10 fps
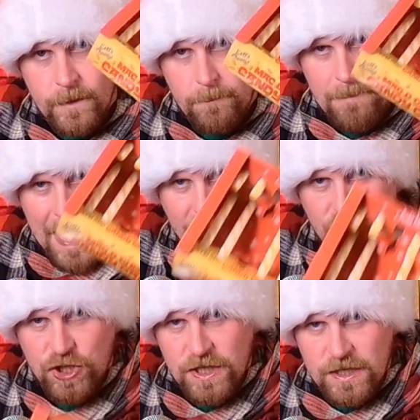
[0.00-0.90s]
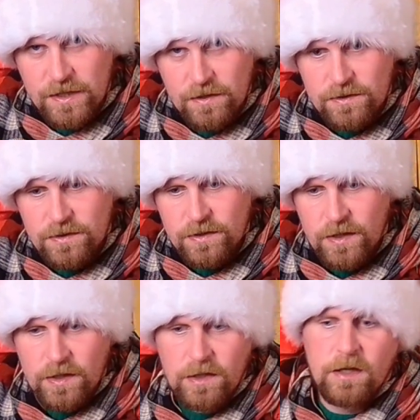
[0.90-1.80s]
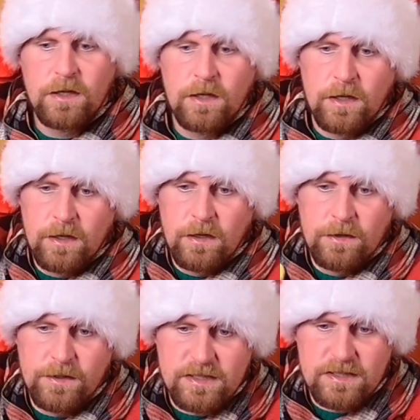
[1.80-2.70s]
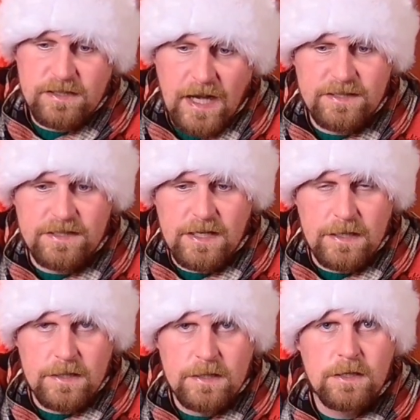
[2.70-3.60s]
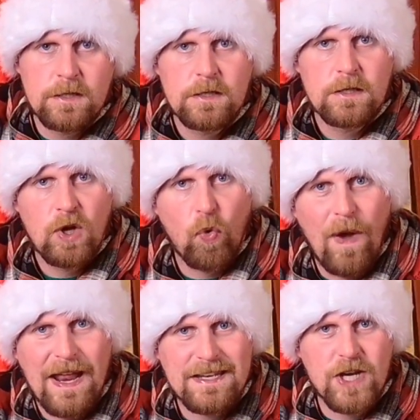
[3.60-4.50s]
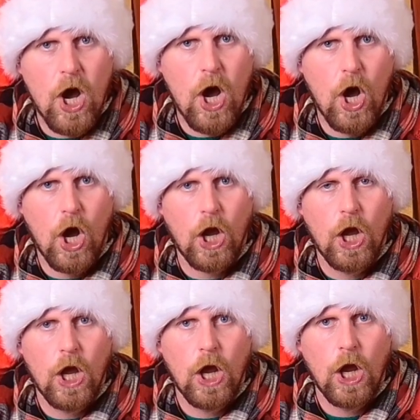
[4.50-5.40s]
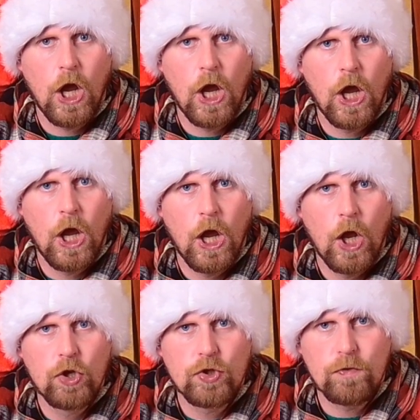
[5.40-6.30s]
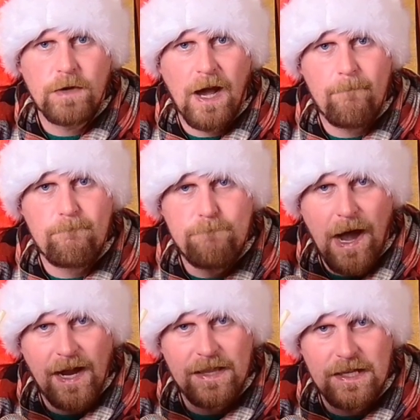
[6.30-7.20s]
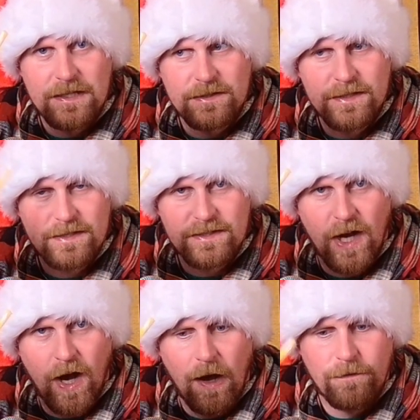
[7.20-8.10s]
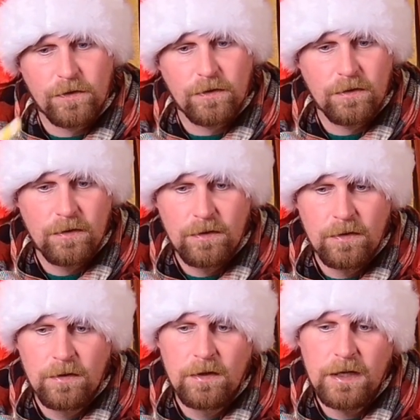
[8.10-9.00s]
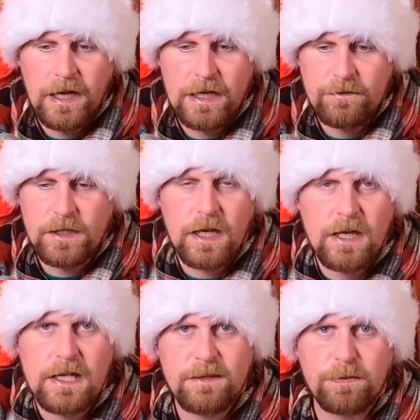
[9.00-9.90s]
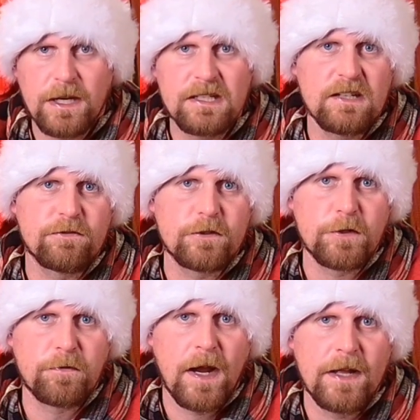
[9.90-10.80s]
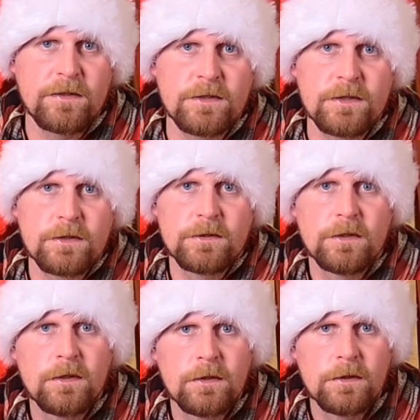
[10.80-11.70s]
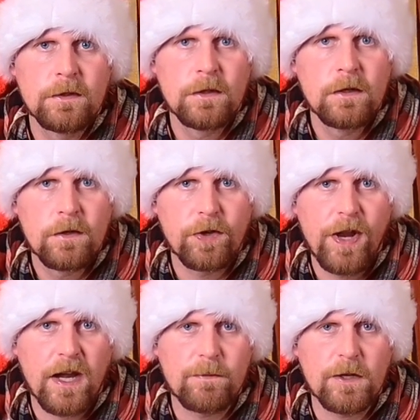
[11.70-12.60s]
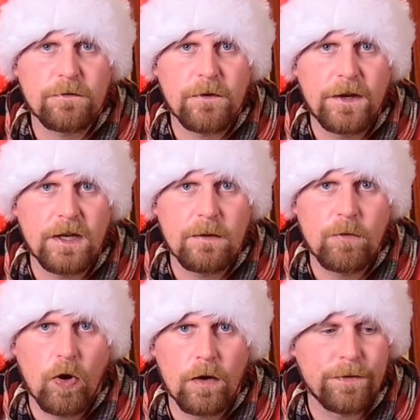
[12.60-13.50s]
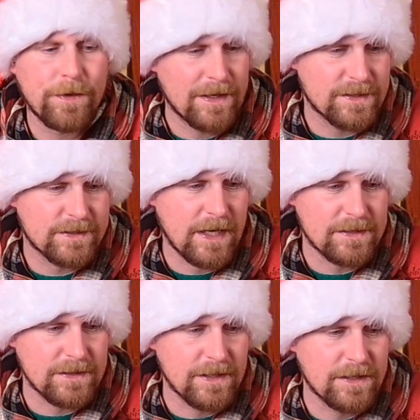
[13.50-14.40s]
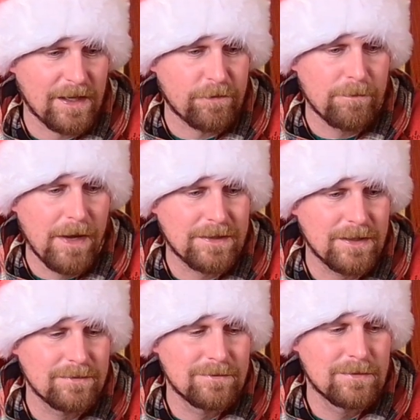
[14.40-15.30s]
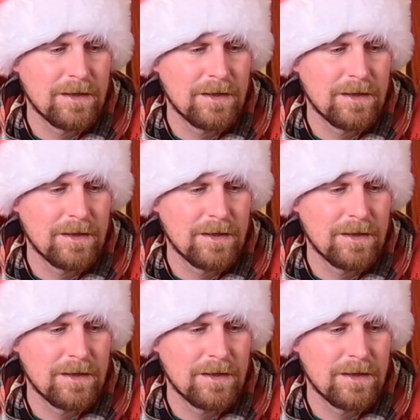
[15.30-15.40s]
mac and cheese. Disgusting. Wet dog. Do not buy this. This is awful. And if you get it as a prank gift for your friends, they're not going to be your friend anymore. That's disgusting. That's like fermented